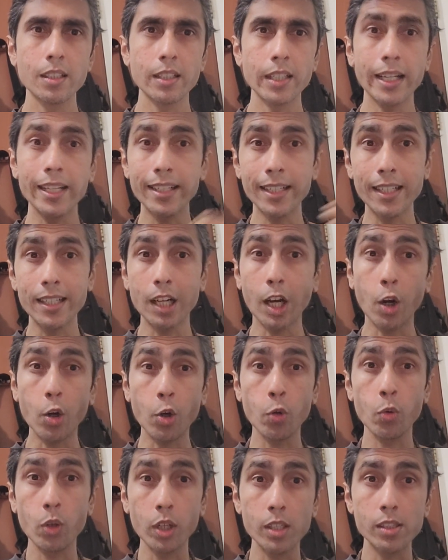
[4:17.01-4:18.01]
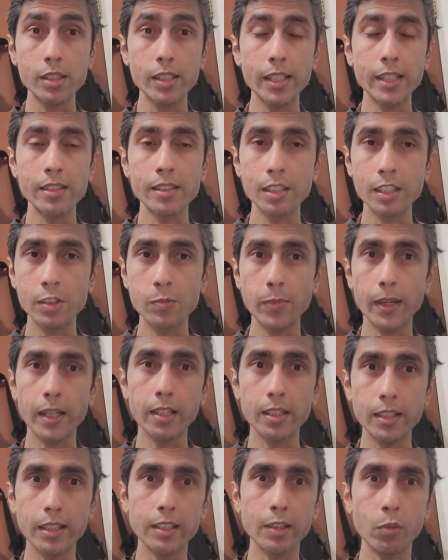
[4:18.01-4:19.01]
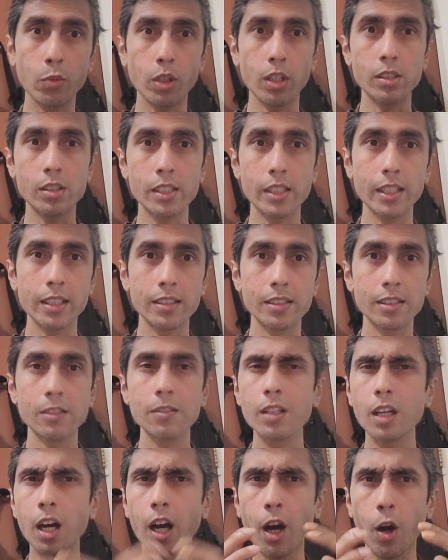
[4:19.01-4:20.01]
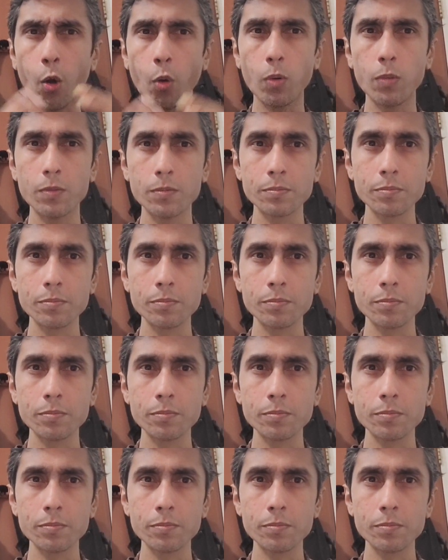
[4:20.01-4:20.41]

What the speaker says: And yet our worst case is better than the worst case. How?